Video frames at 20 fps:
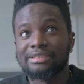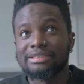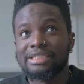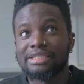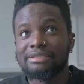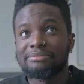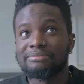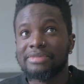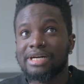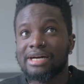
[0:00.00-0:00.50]

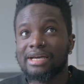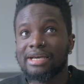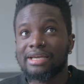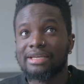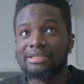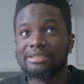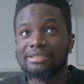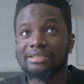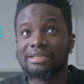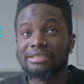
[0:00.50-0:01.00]
did my
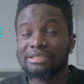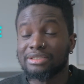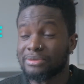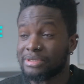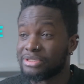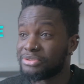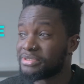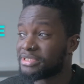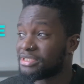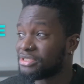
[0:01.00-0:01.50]

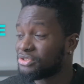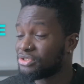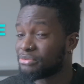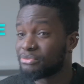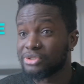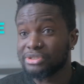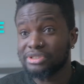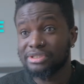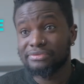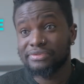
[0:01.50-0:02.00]
undergraduate in
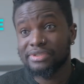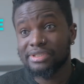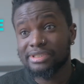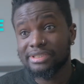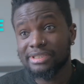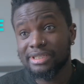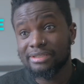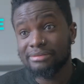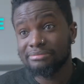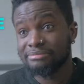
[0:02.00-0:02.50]
Jomo's University,